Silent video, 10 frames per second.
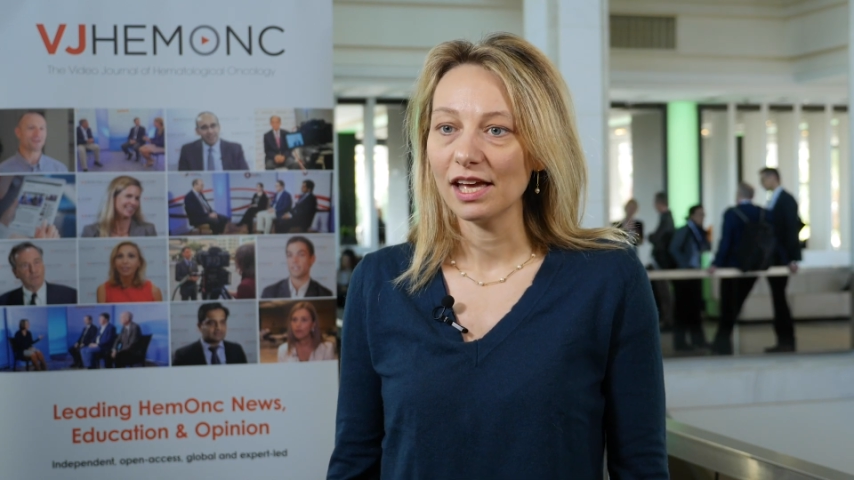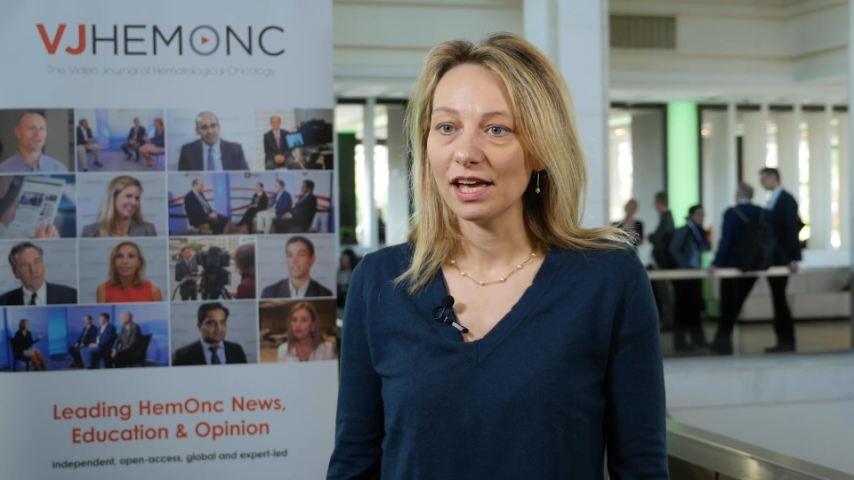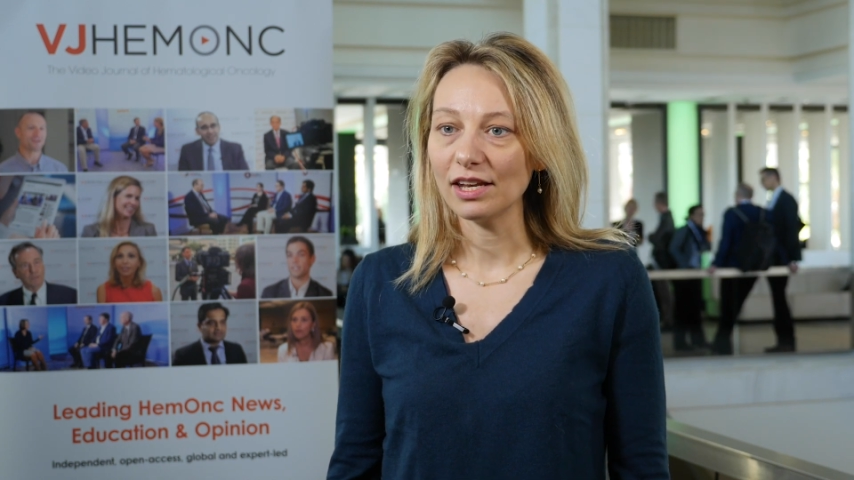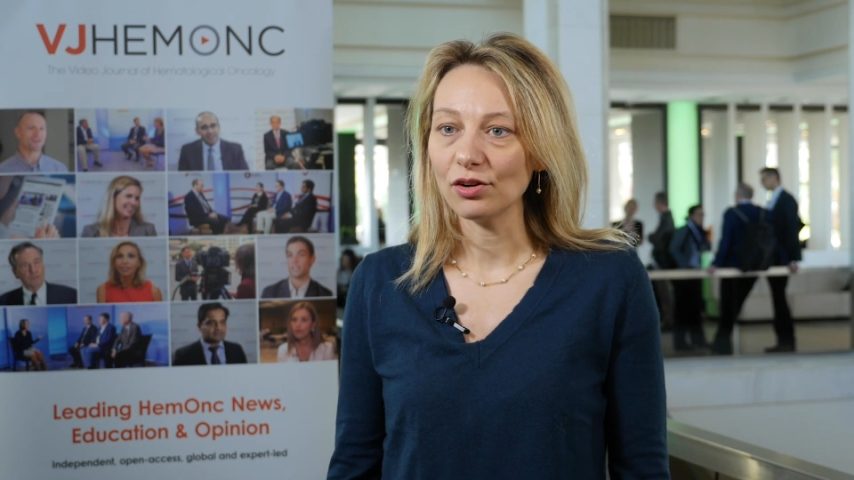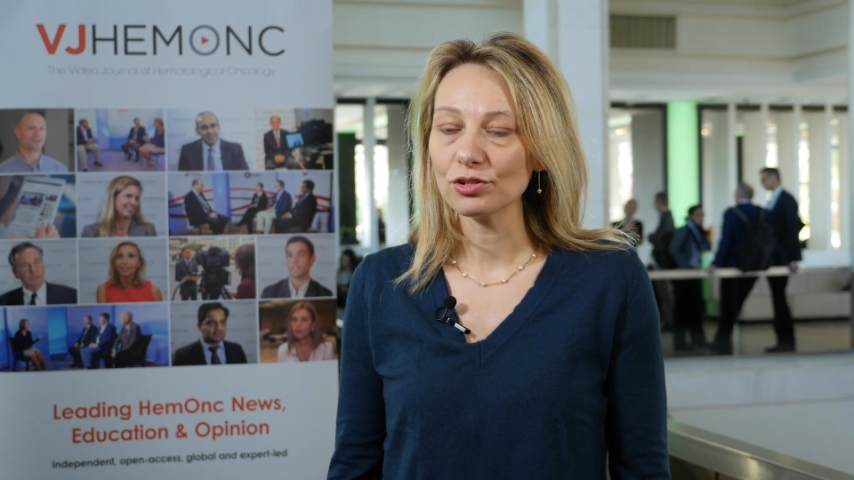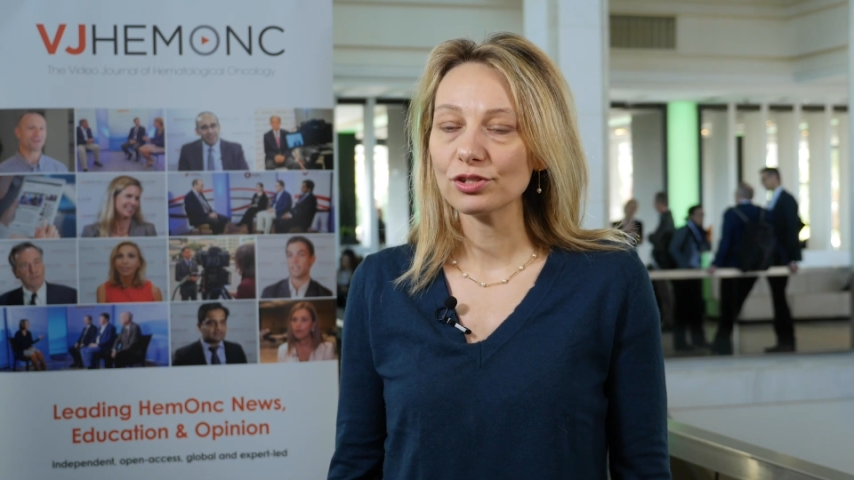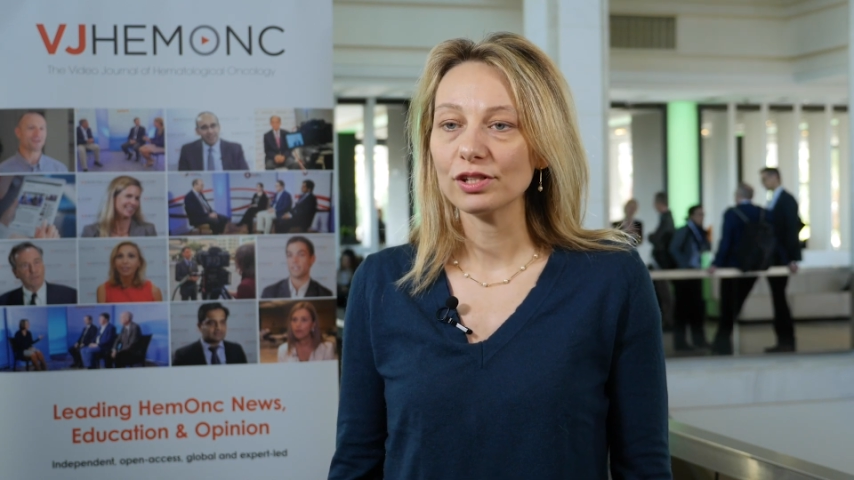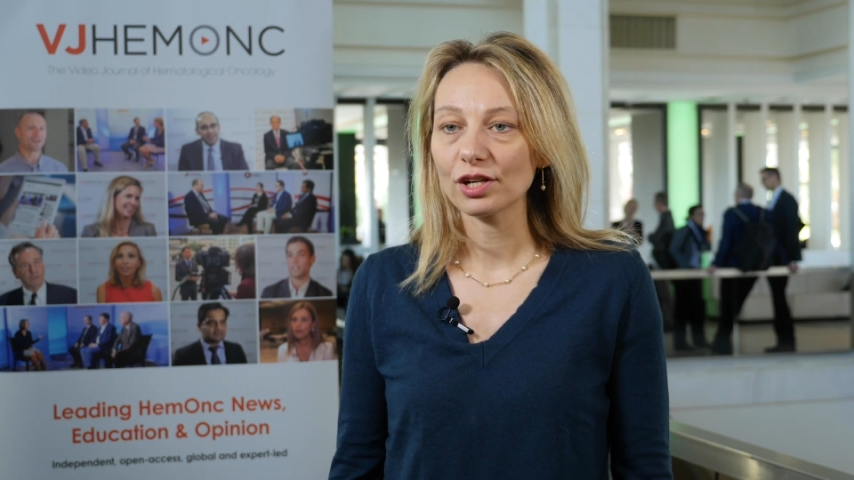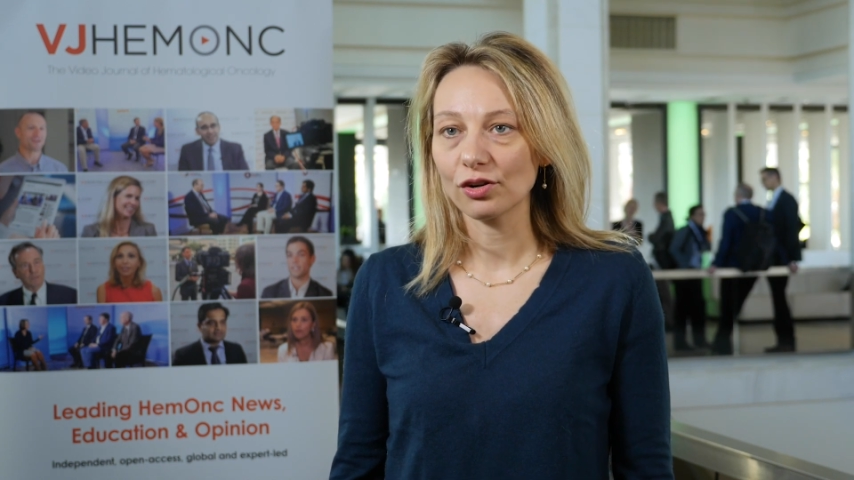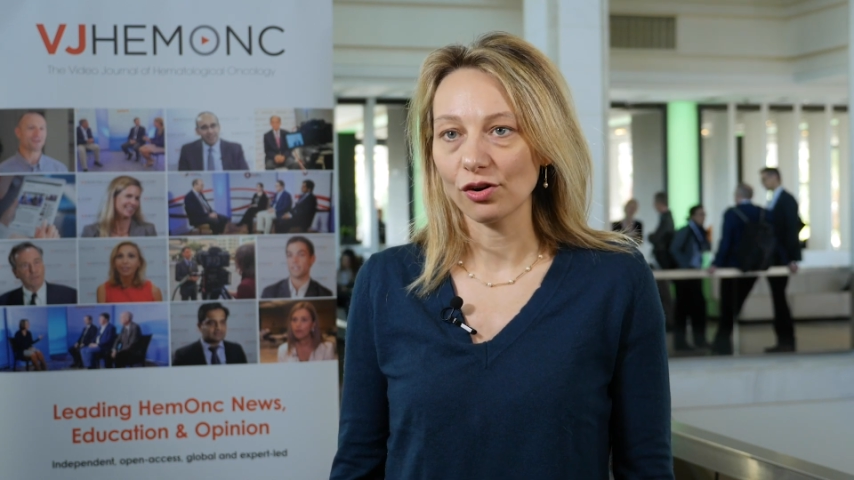and also
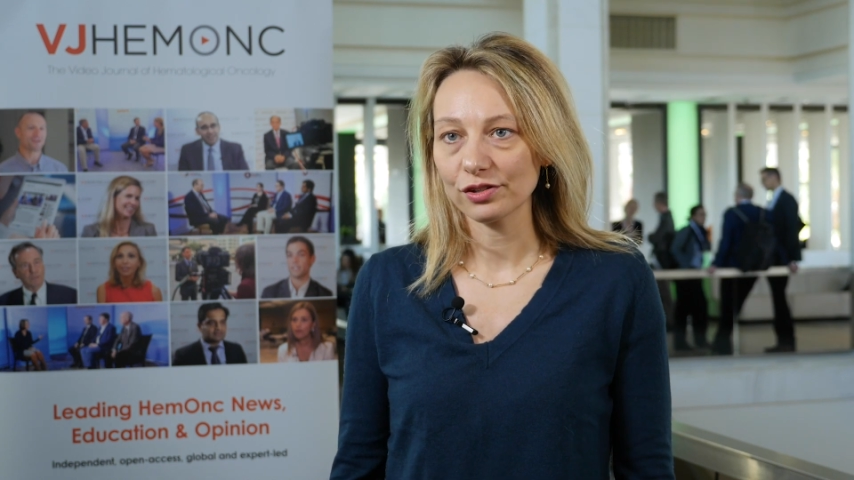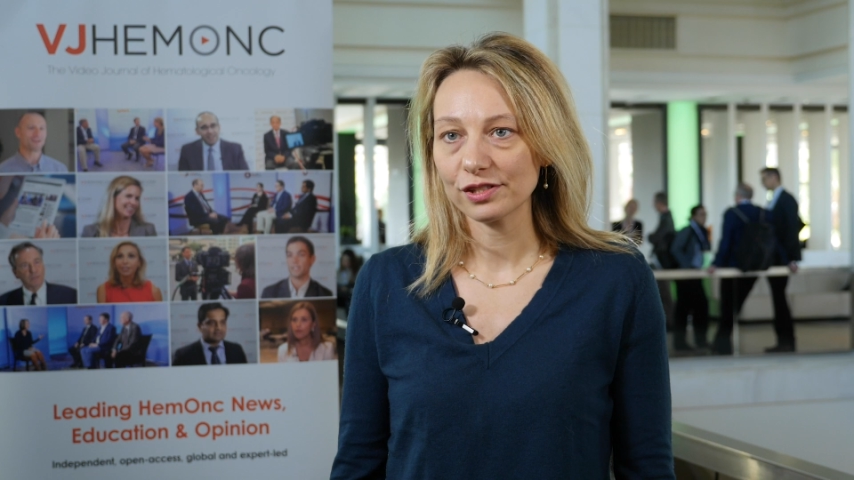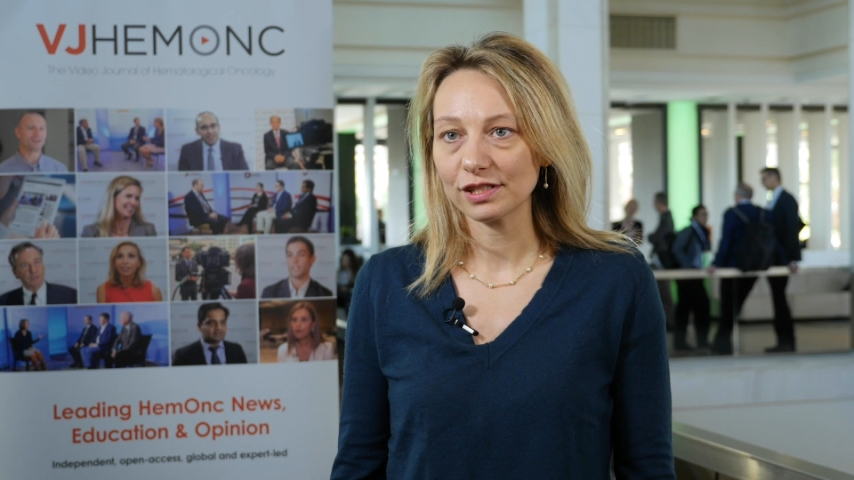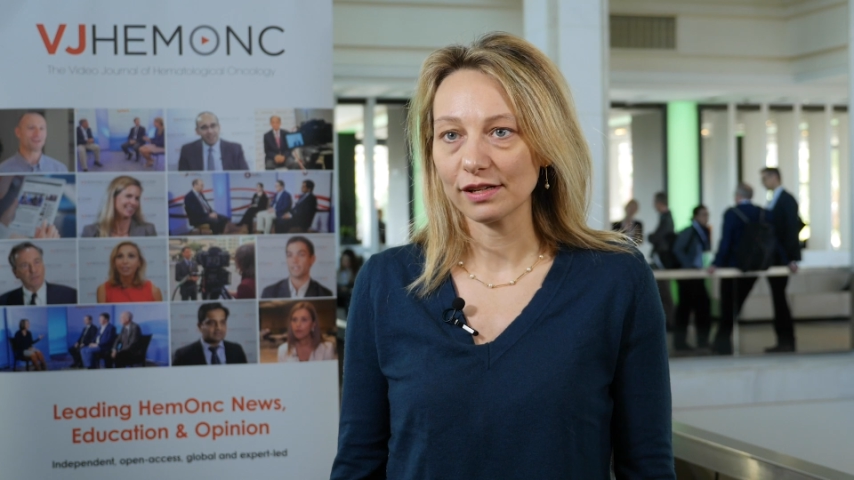the cost